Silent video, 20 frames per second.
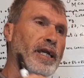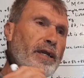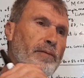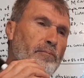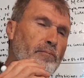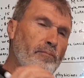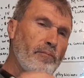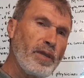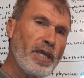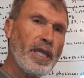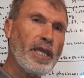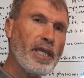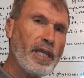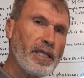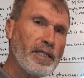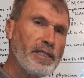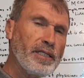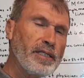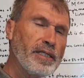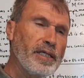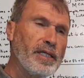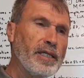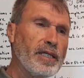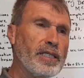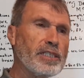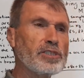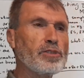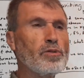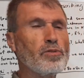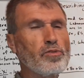mean
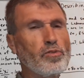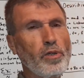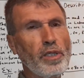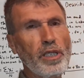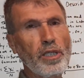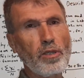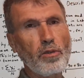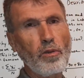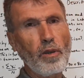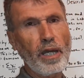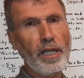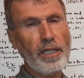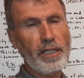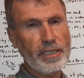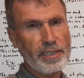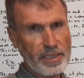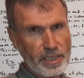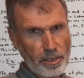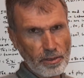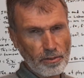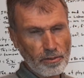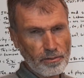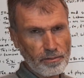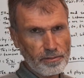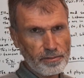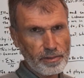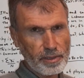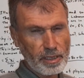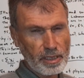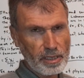is going to equal 0.
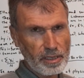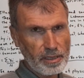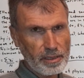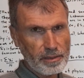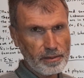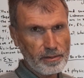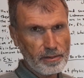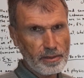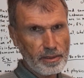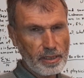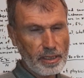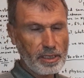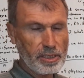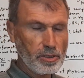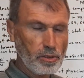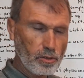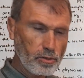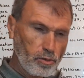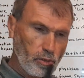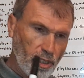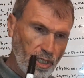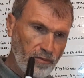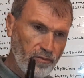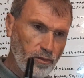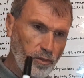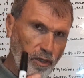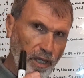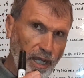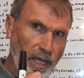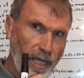It's going to give
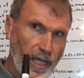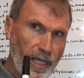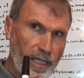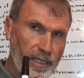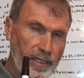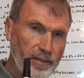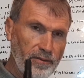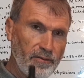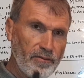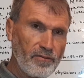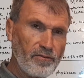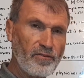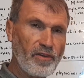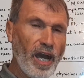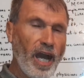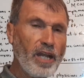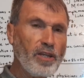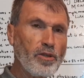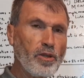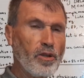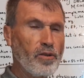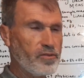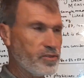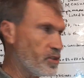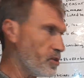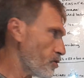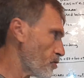you a value of 0.